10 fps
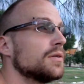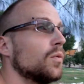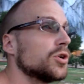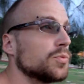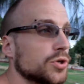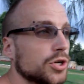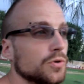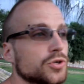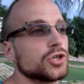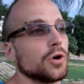which
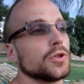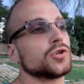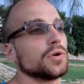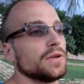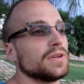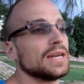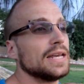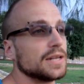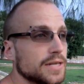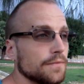goes to show that you don't even
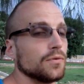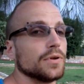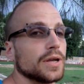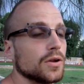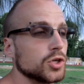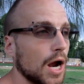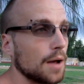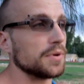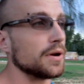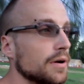need a TEFL to get a
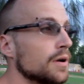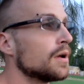job here.